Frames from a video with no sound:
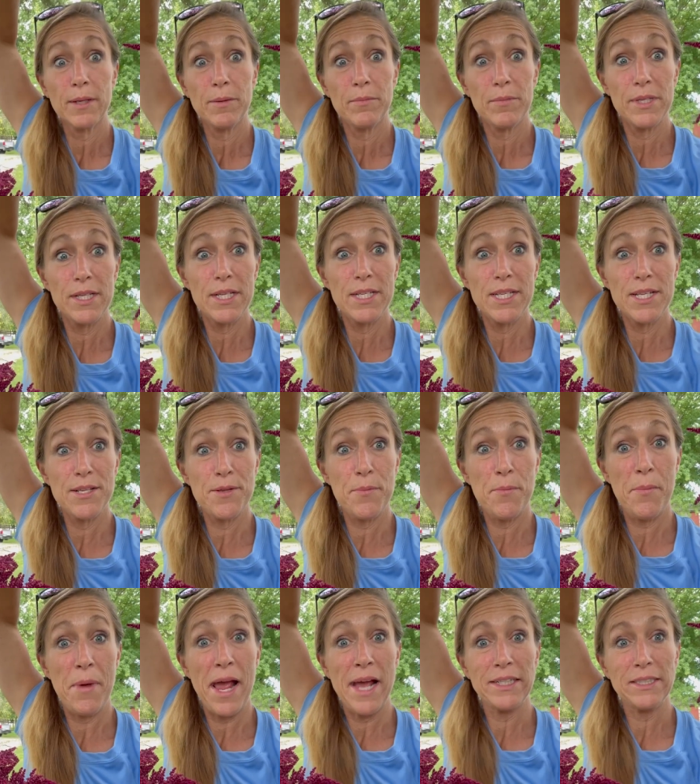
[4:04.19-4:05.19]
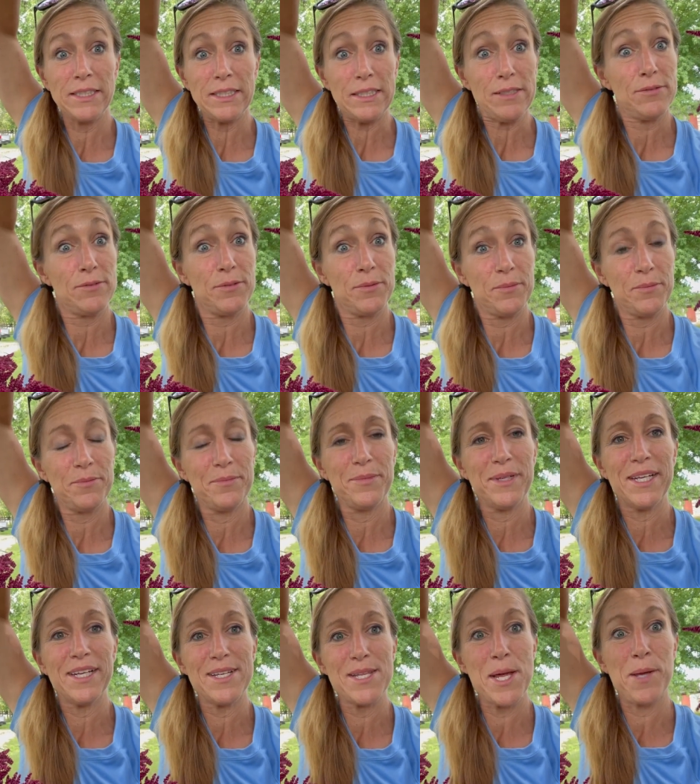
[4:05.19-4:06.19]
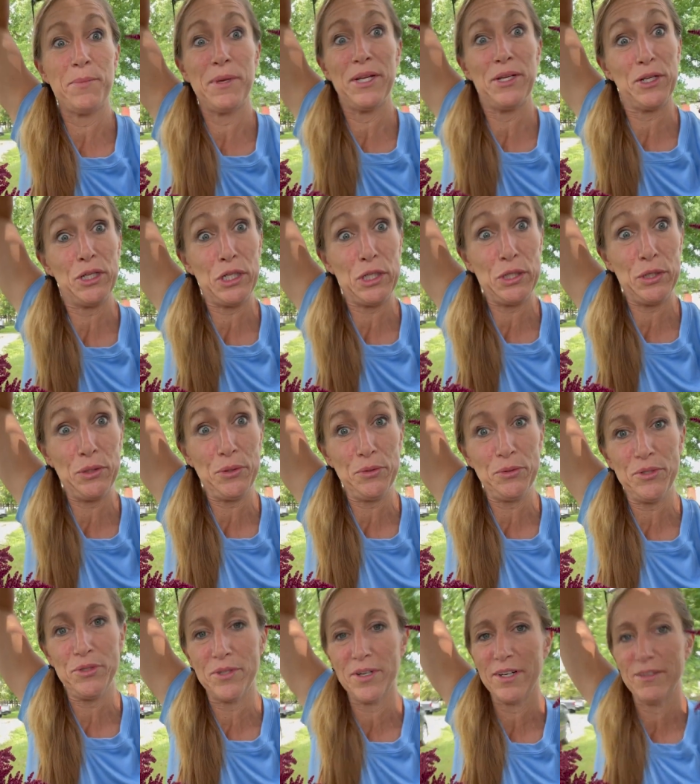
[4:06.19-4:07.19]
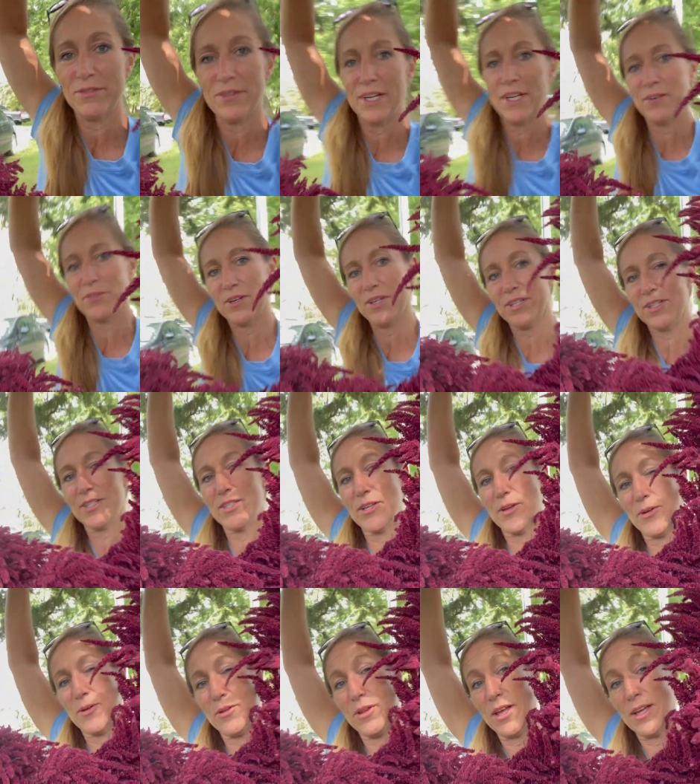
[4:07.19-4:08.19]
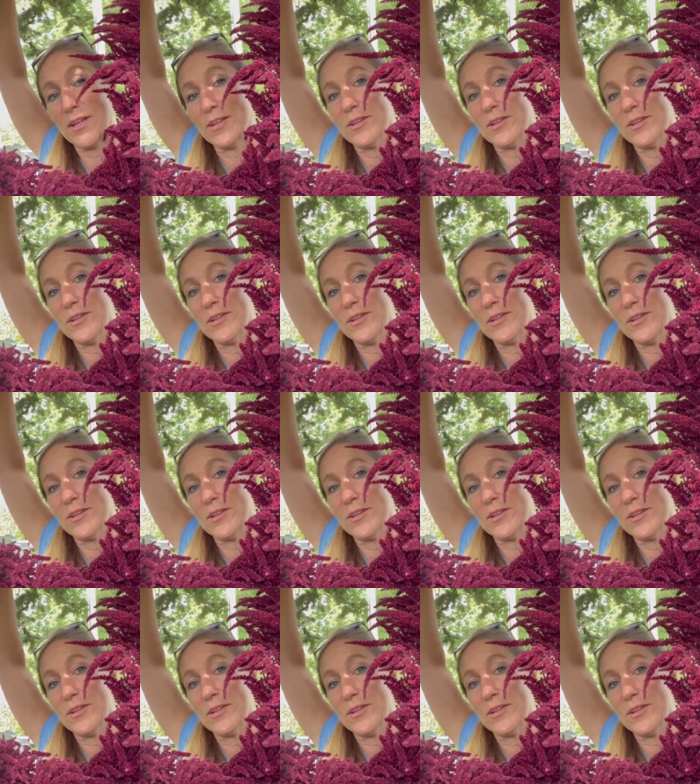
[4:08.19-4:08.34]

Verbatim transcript: But this is massive because I made a huge grapevine wreath. So like,